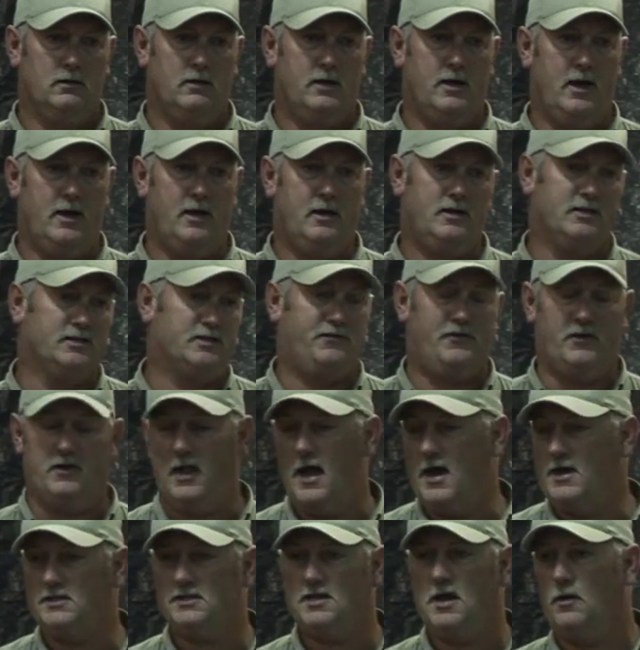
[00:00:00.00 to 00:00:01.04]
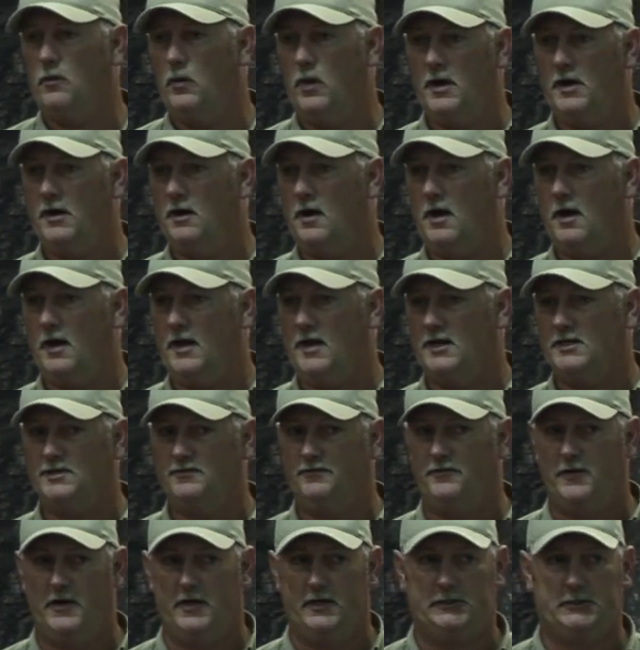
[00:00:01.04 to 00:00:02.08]
okay? Because if your line's not wet, you're not
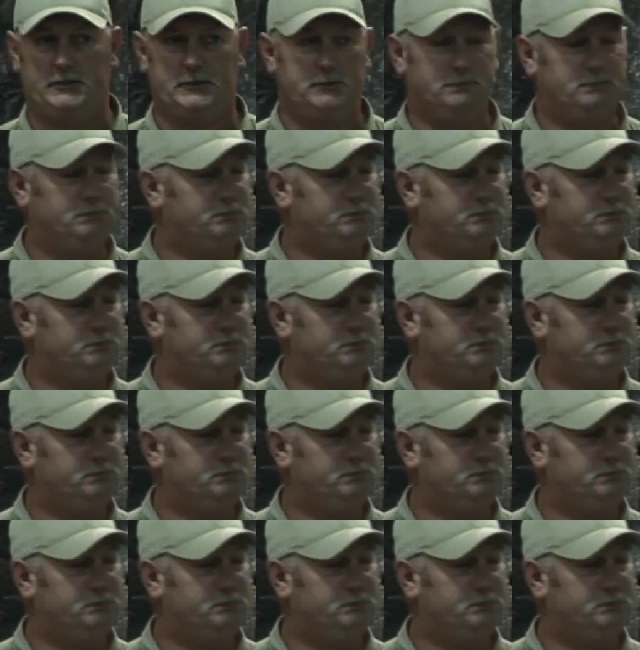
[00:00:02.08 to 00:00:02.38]
catching fish.